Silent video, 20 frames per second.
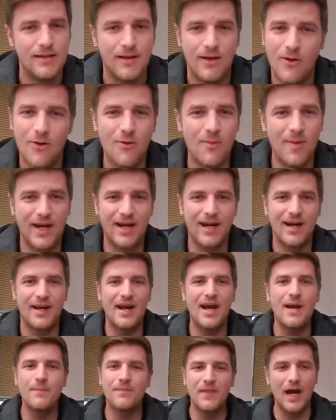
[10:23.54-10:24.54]
Oh my God,
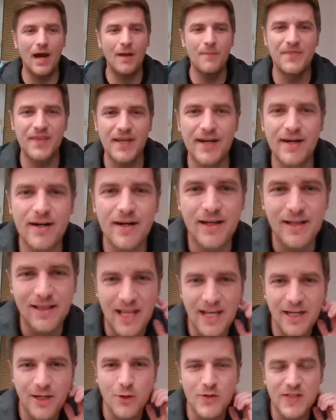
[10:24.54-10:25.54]
I'm I'm there, and
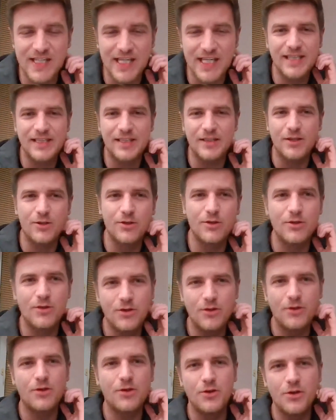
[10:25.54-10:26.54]
like you said, you
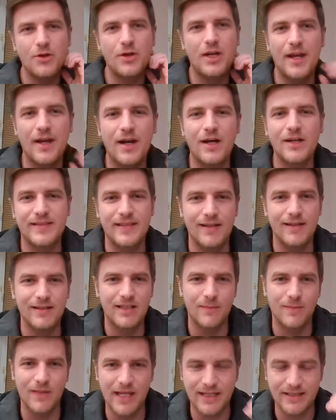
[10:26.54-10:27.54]
you you cannot tell
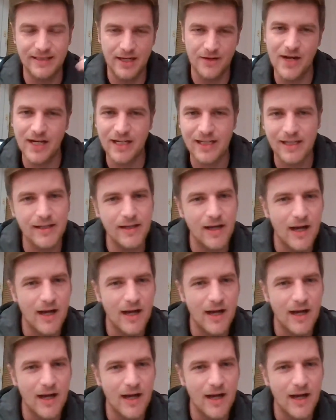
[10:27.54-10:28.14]
them like directly.